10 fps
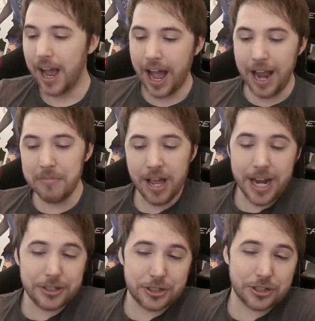I'm
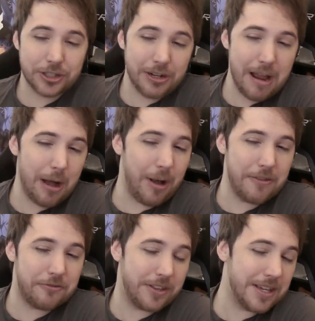not sure how I
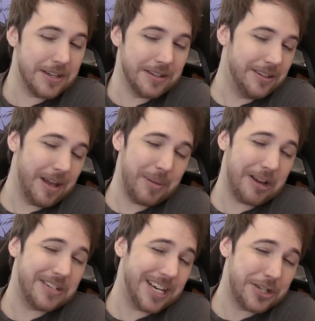feel
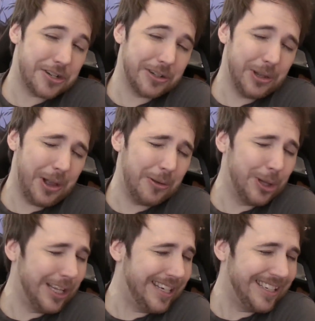about digital
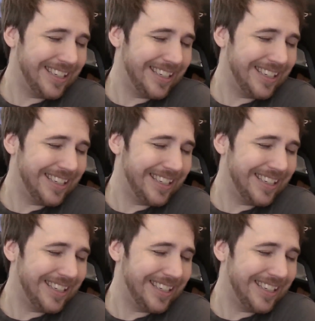only.